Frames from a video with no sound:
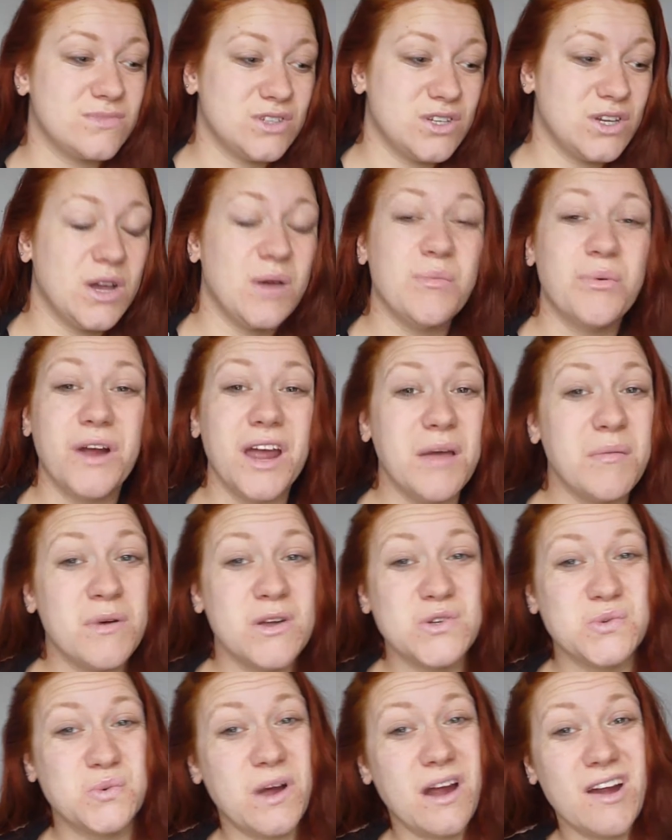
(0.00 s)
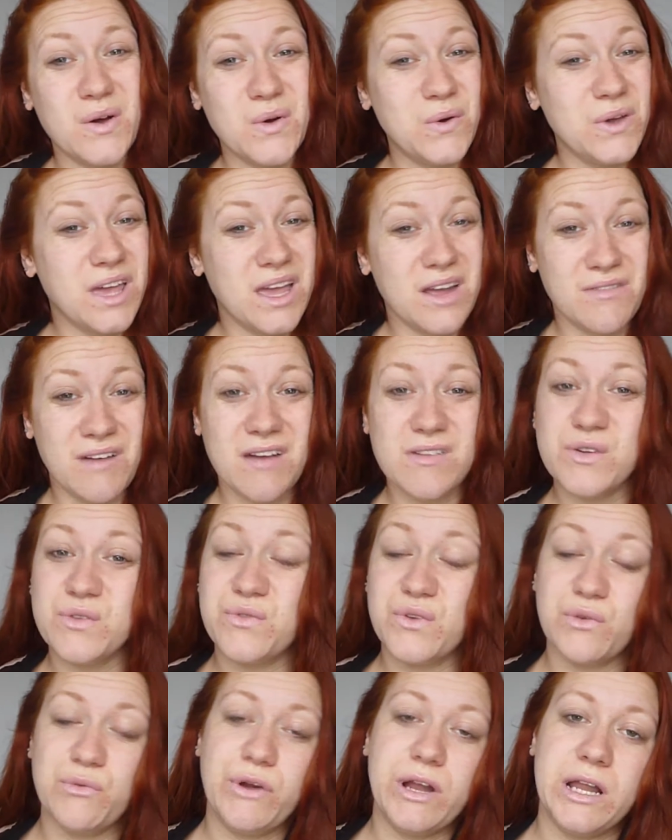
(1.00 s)
you can pretty much wear it all year round
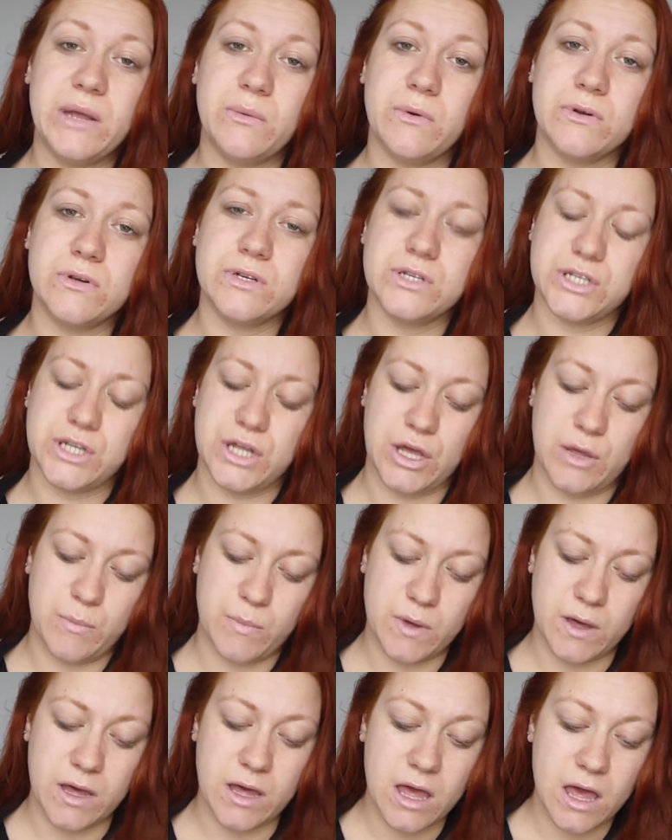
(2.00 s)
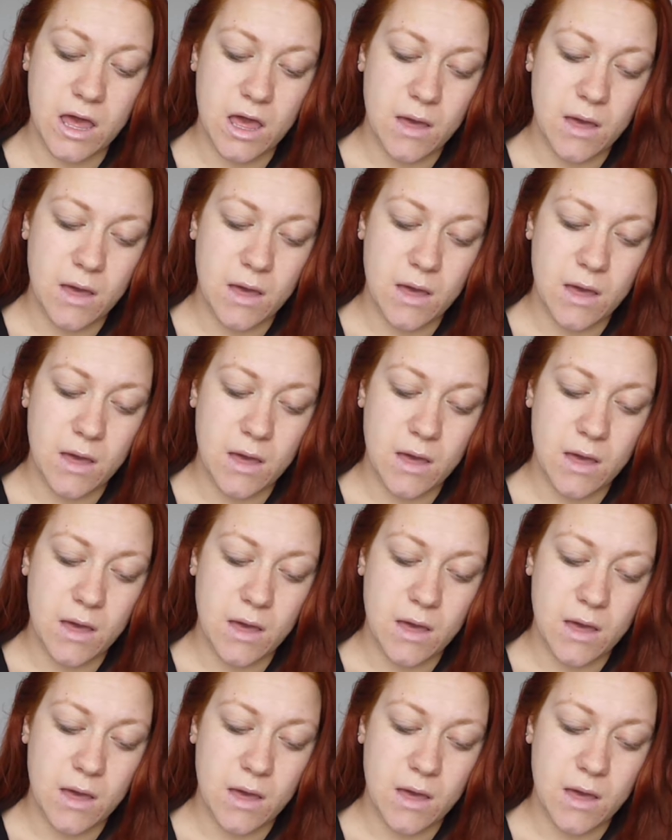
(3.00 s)
if you really want to, but